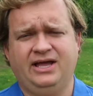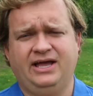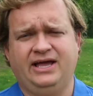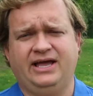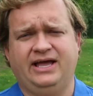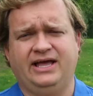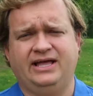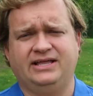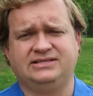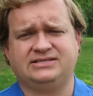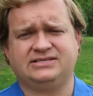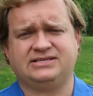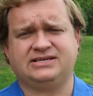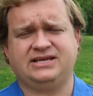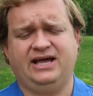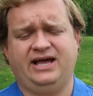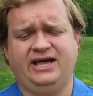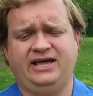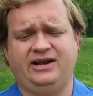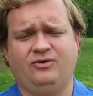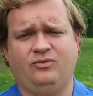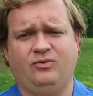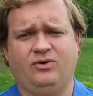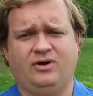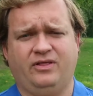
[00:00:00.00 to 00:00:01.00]
It's
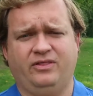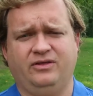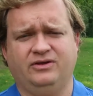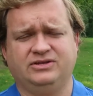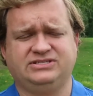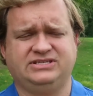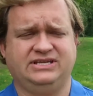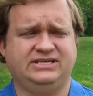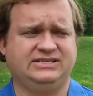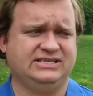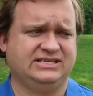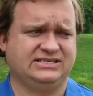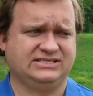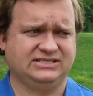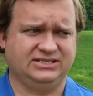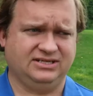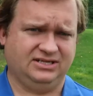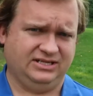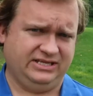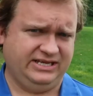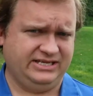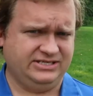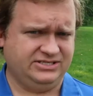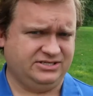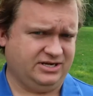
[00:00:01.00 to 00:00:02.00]
kind of one of those things that's a
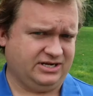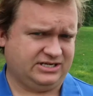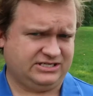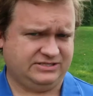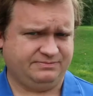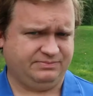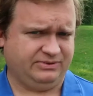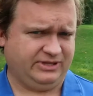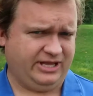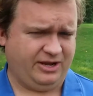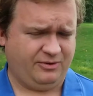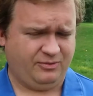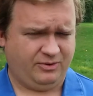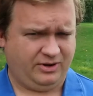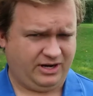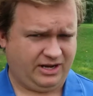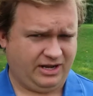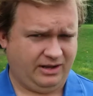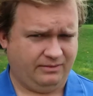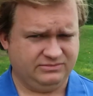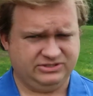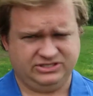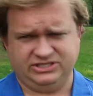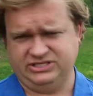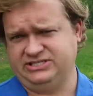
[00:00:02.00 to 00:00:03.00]
little easier to explain when it
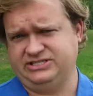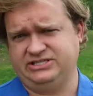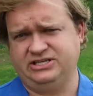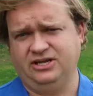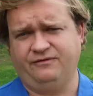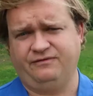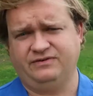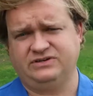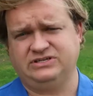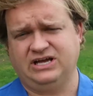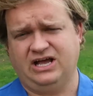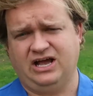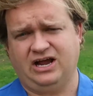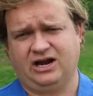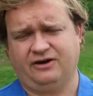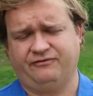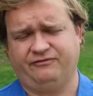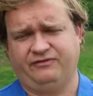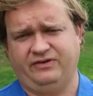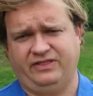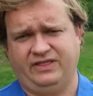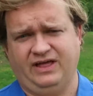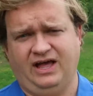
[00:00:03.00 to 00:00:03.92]
comes to still photography.